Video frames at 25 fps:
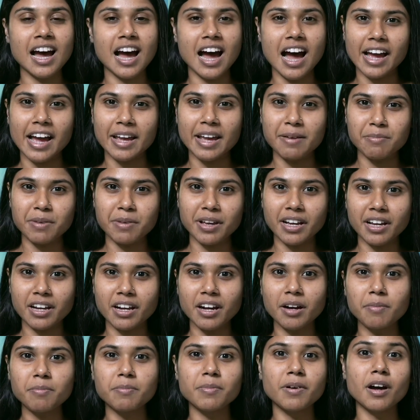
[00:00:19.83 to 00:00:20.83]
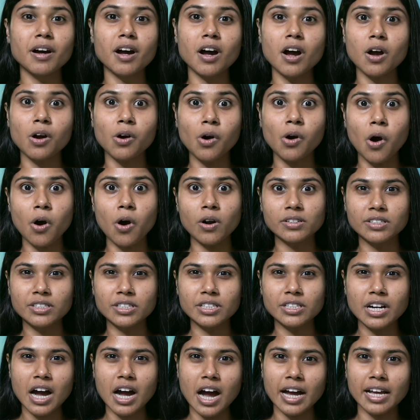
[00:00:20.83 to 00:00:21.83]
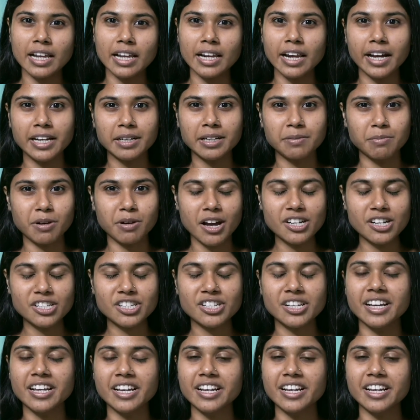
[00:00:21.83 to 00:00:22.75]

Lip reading: eye makeup, contour, highlight, blush.